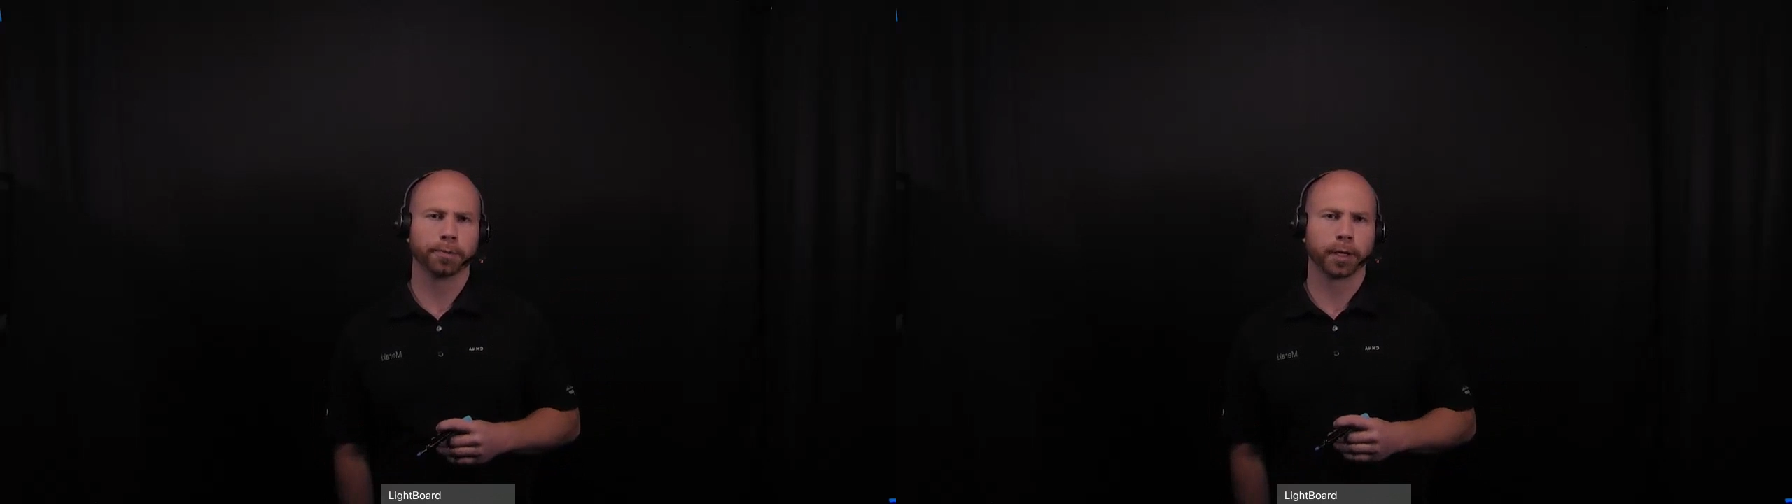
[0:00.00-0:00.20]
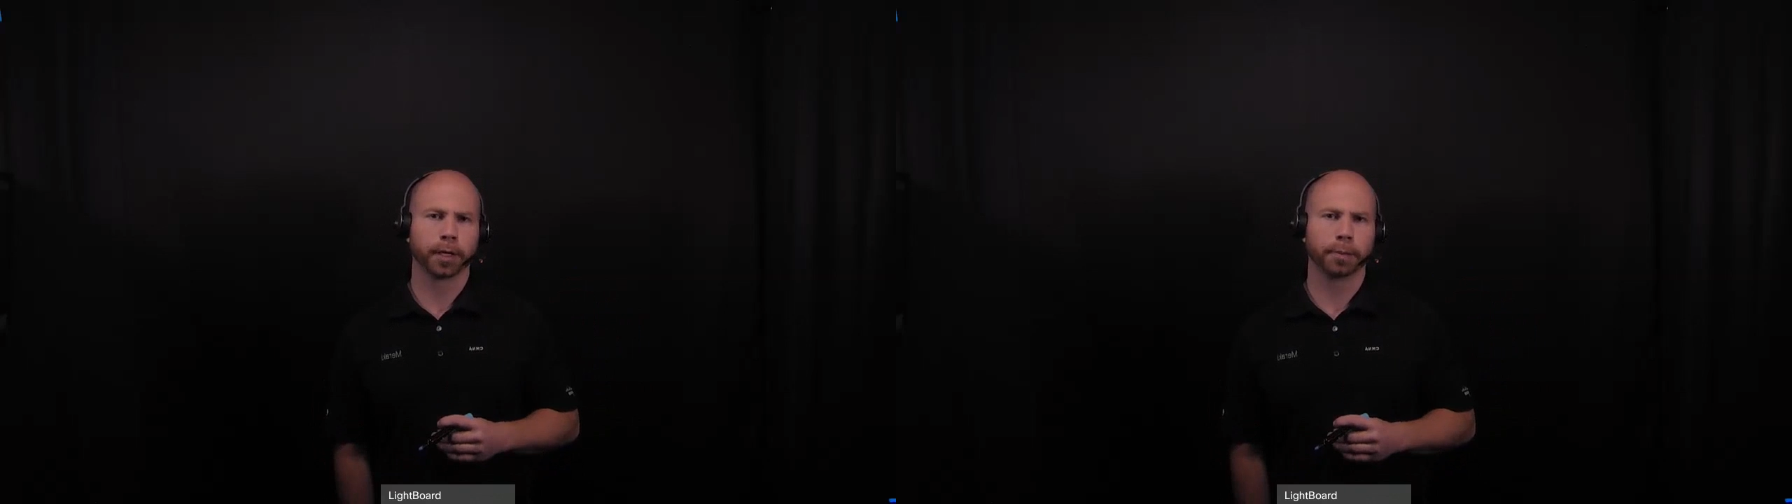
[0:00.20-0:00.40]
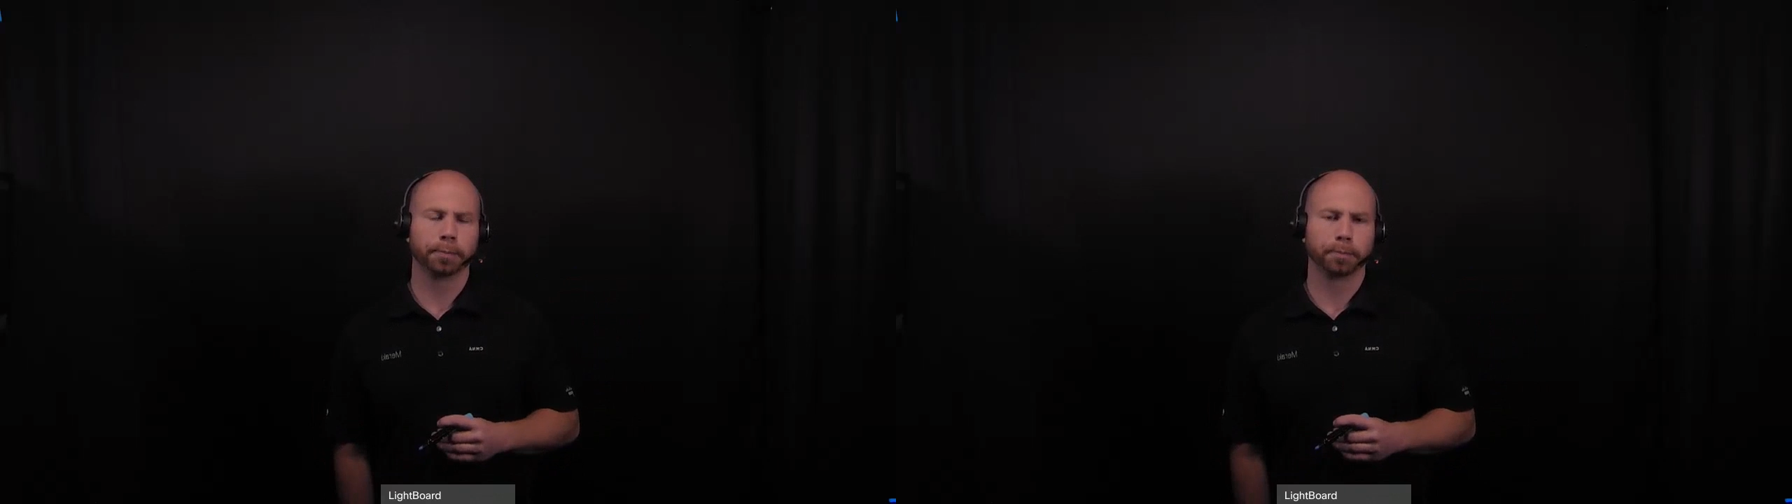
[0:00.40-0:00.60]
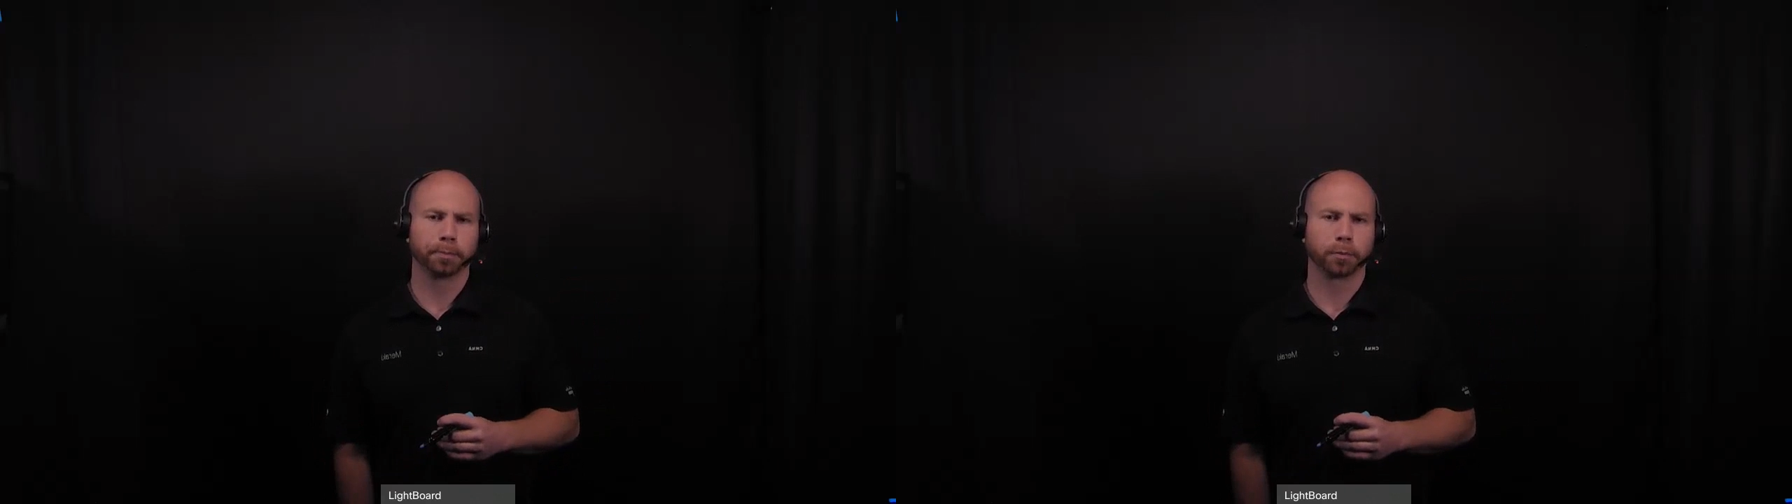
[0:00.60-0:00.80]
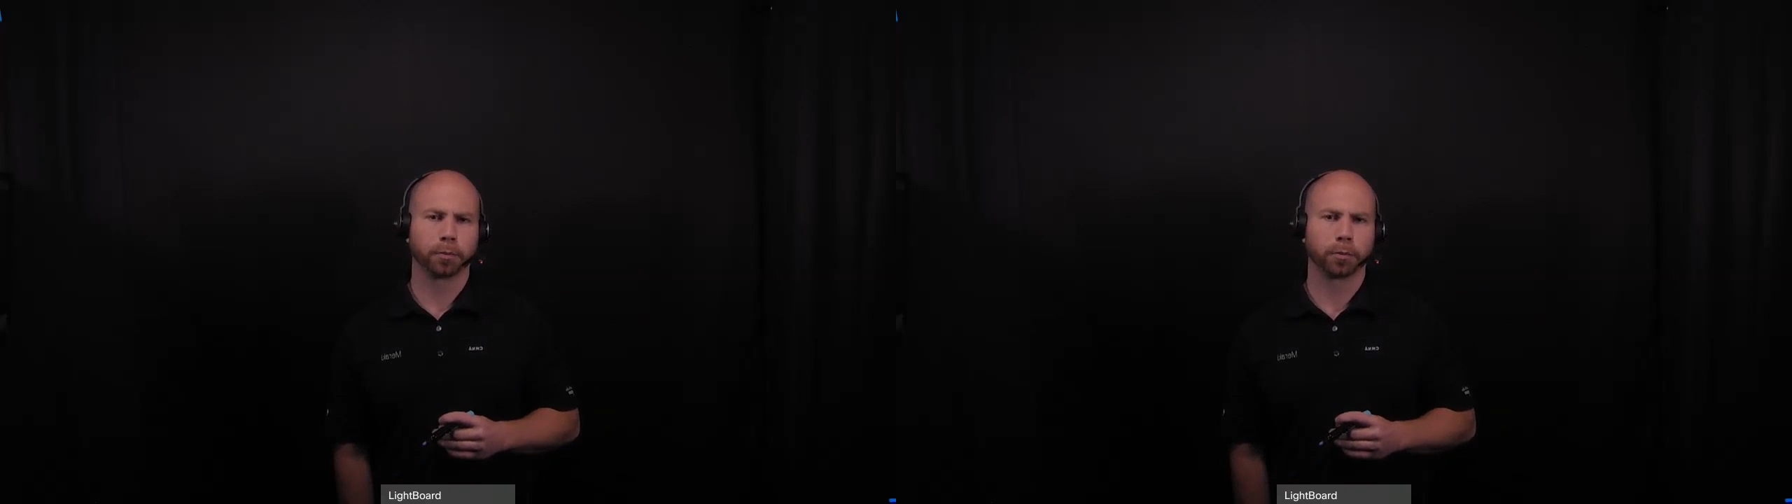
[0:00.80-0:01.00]

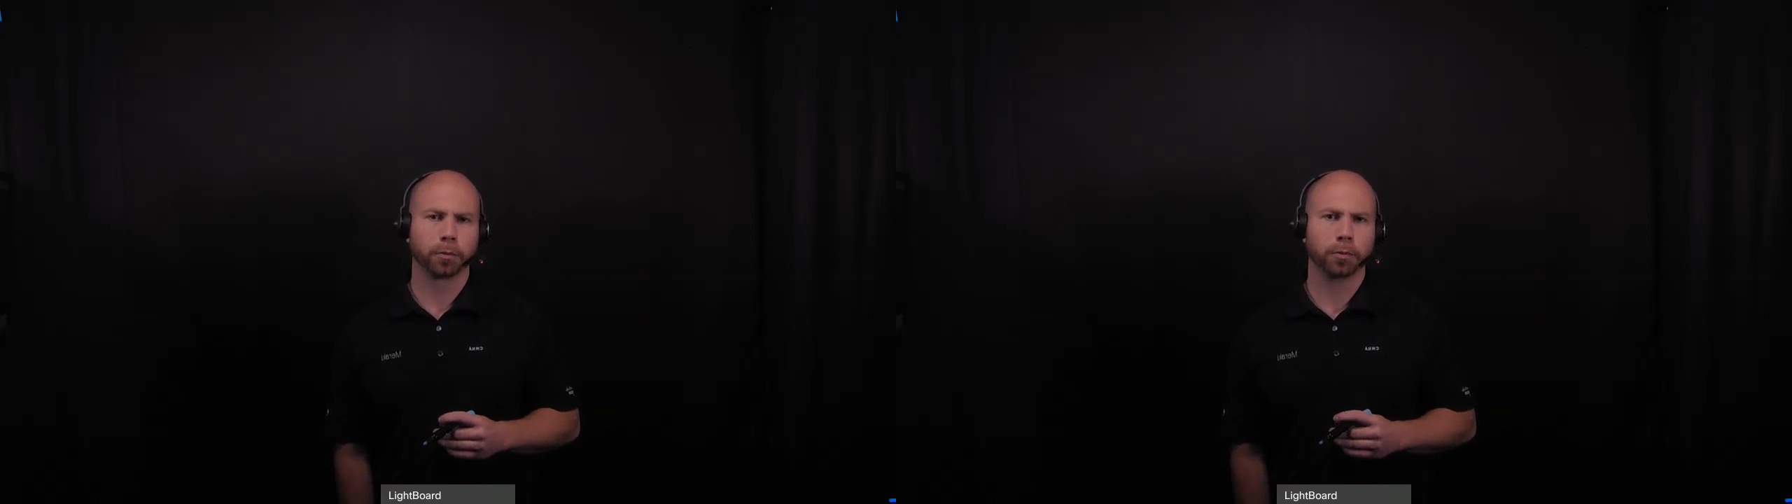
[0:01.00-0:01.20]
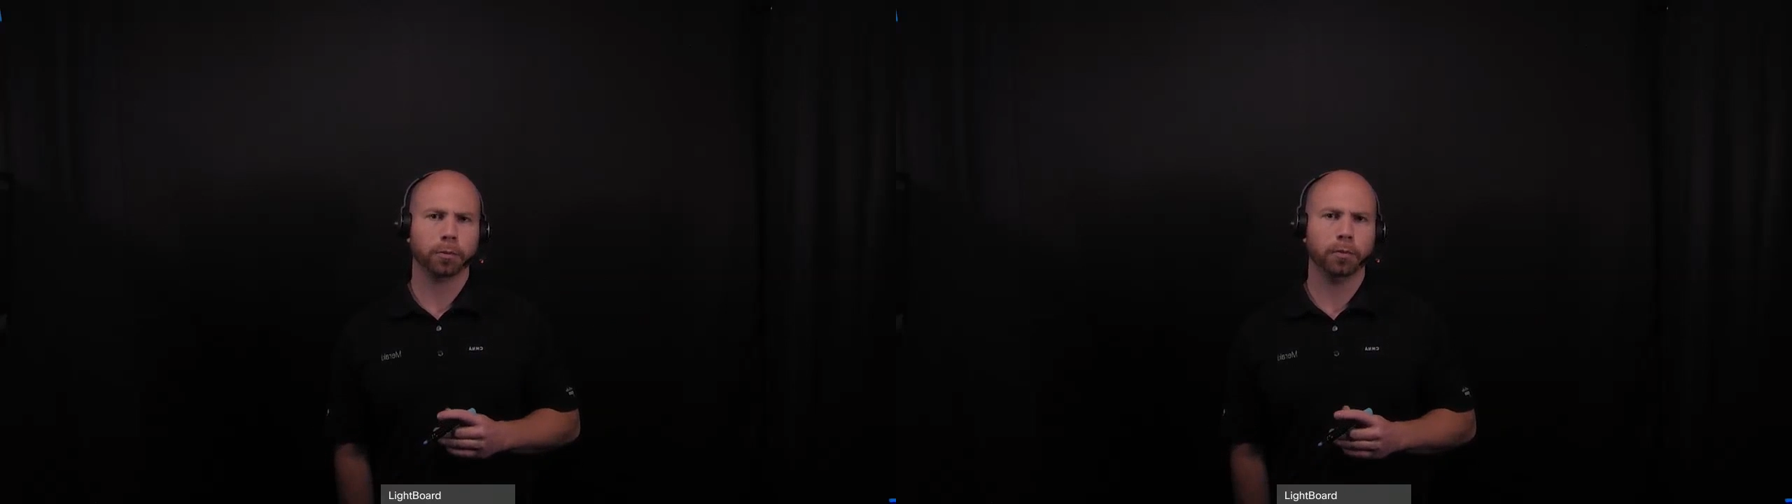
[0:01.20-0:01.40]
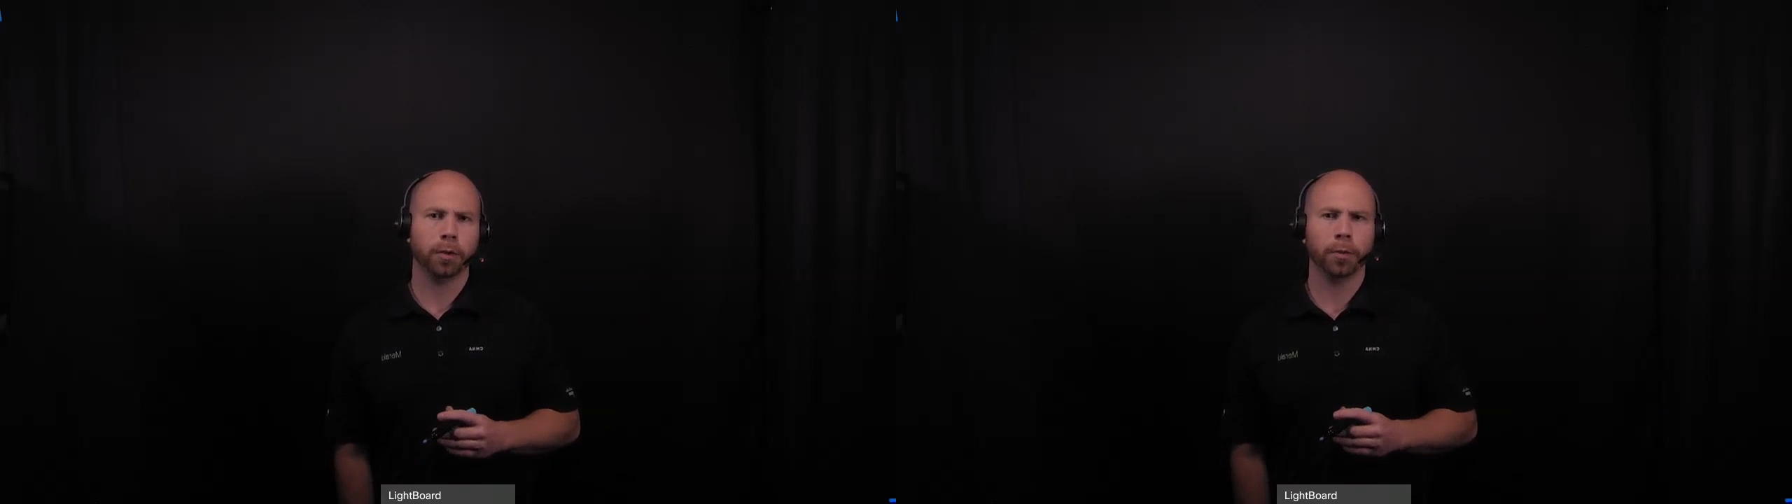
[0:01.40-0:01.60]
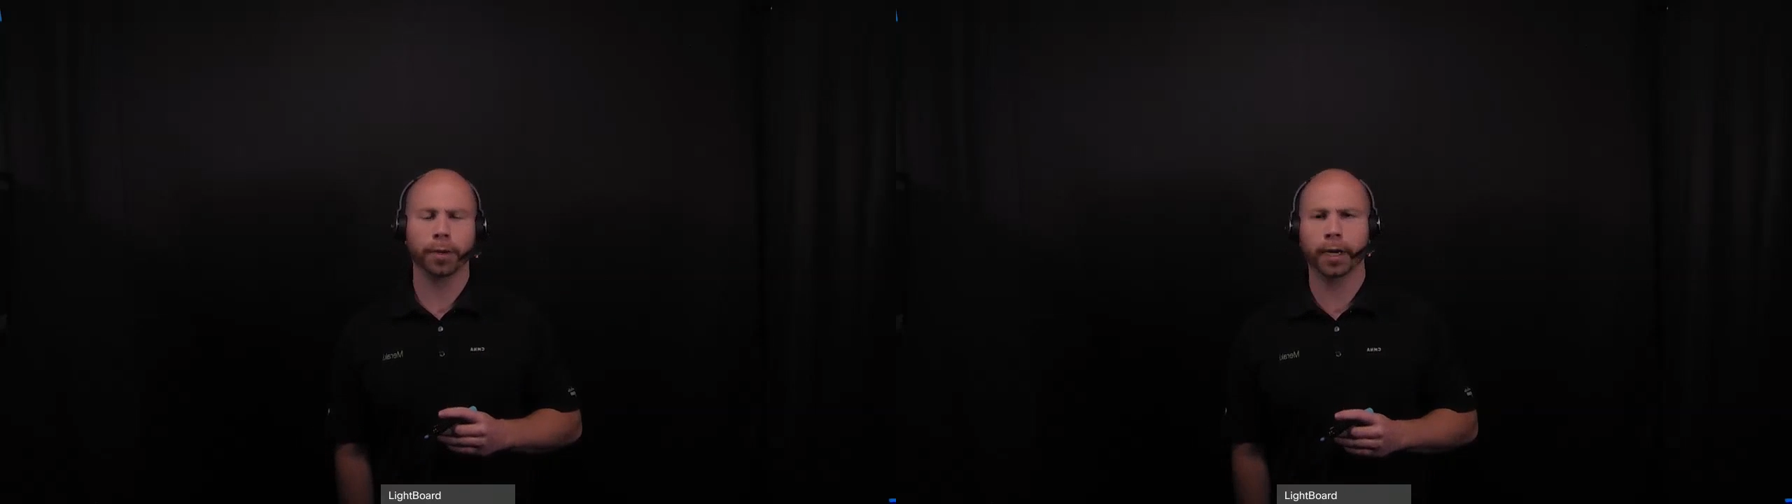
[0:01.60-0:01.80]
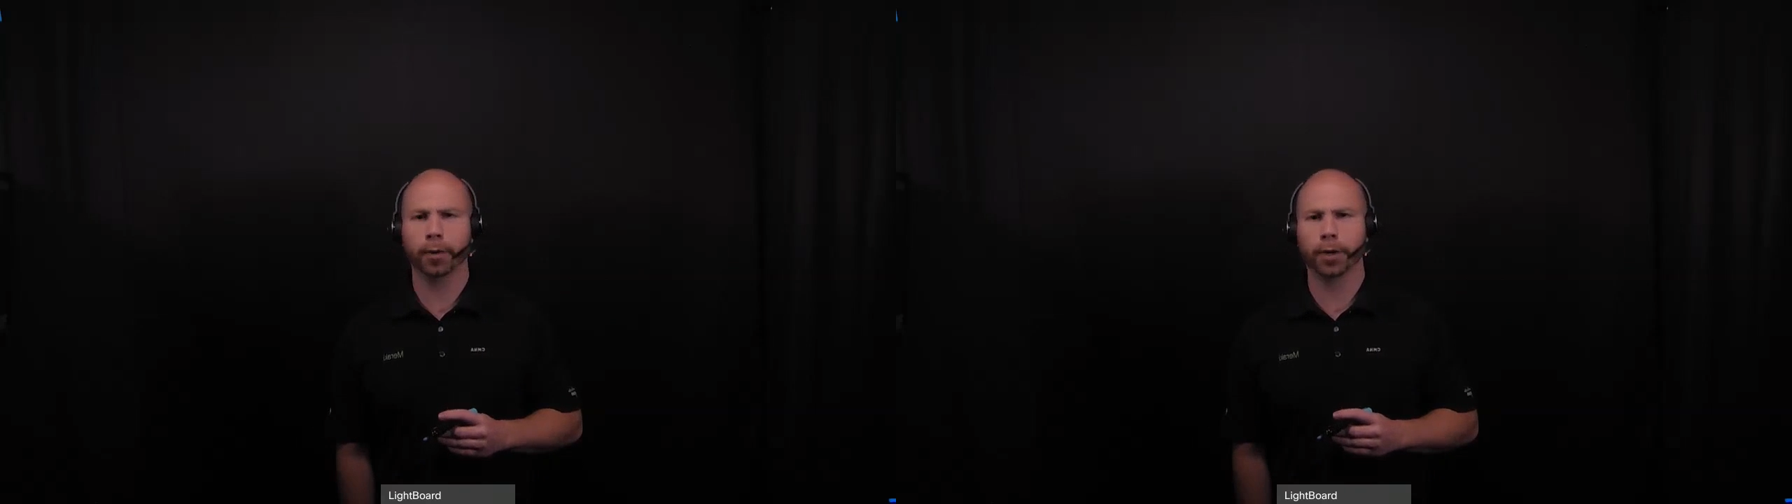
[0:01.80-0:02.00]
But
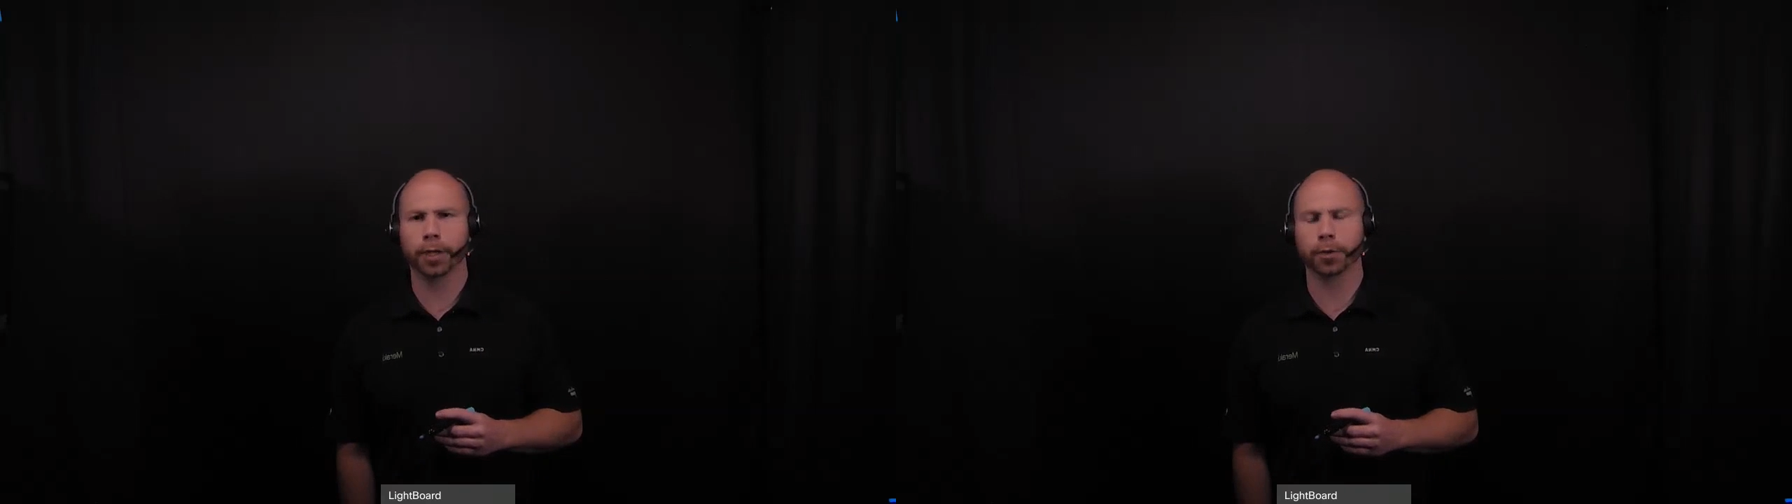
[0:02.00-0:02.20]
nowadays,